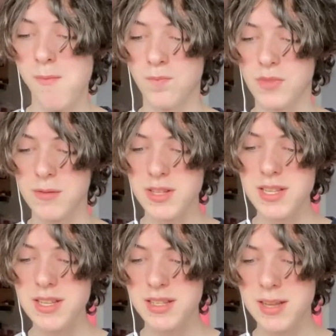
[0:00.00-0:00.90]
Well, see,
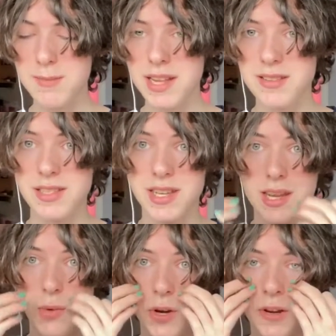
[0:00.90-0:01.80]
it's not balancing
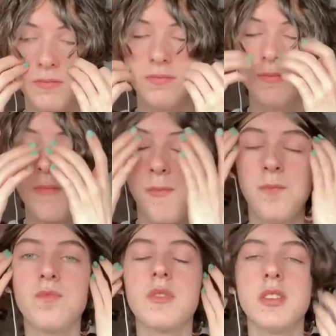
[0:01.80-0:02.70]
anymore.
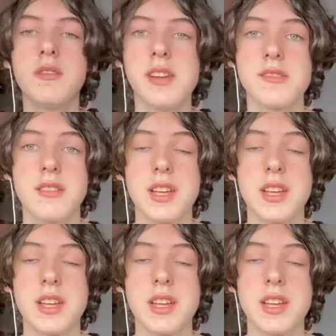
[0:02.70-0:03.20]
You guys are like,